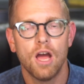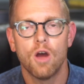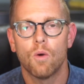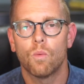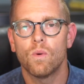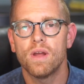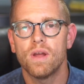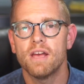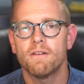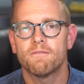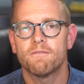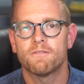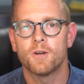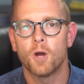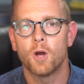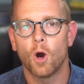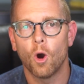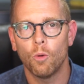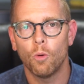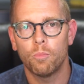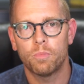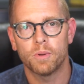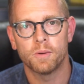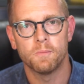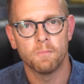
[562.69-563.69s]
we have an
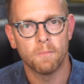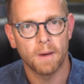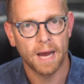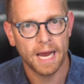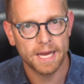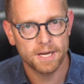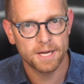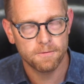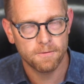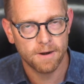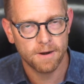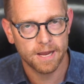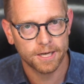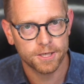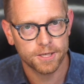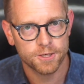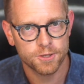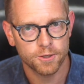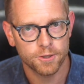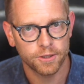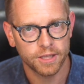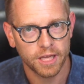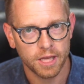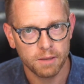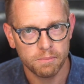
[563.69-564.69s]
open
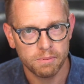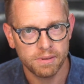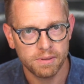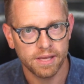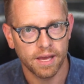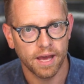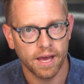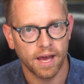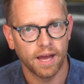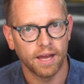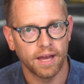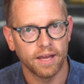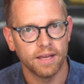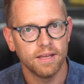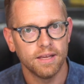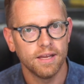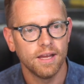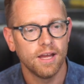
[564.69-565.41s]
bi-directional A P I